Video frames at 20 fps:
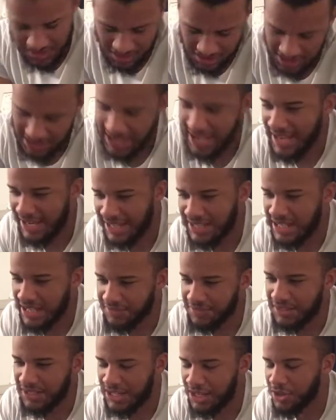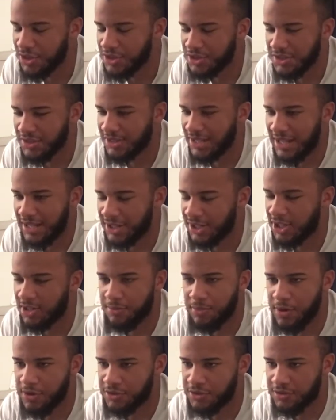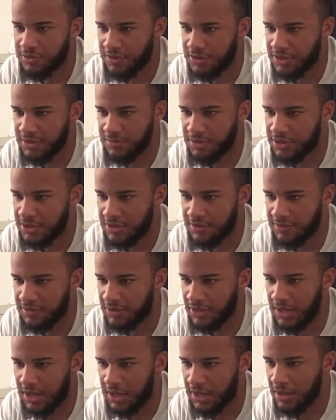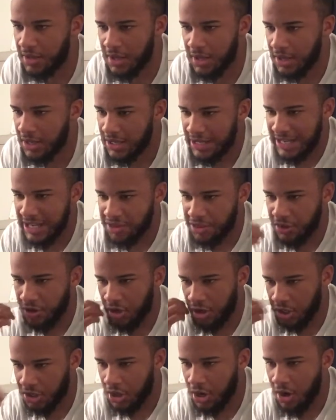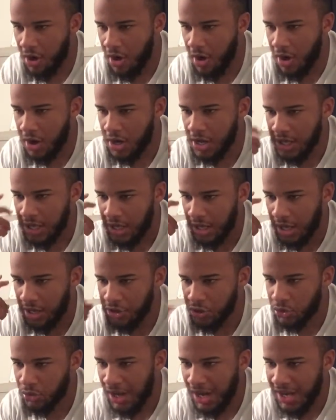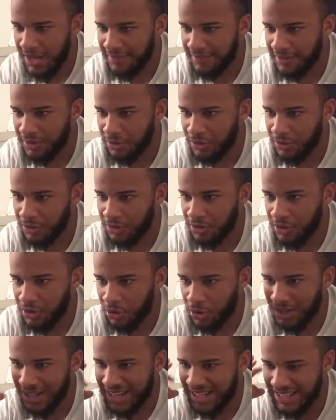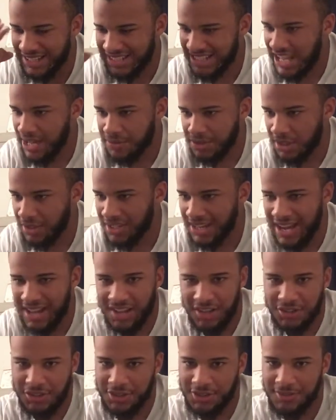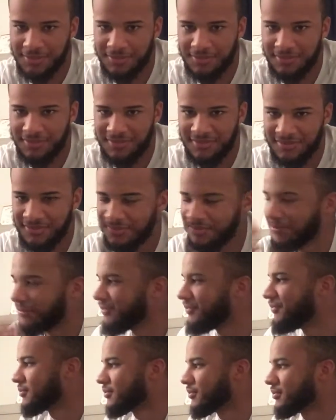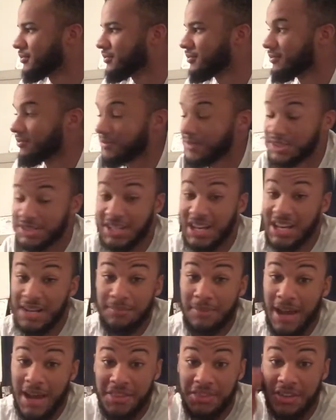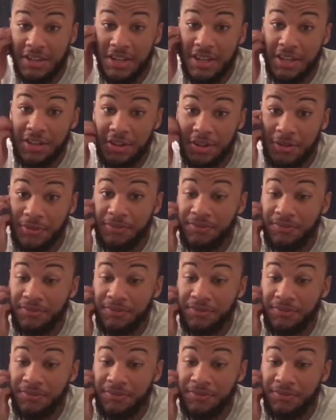Yeah, I can definitely hear this in like commercials or some shit for like either a car, a new iPhone, or like a Samsung Galaxy. It's not a bad thing either.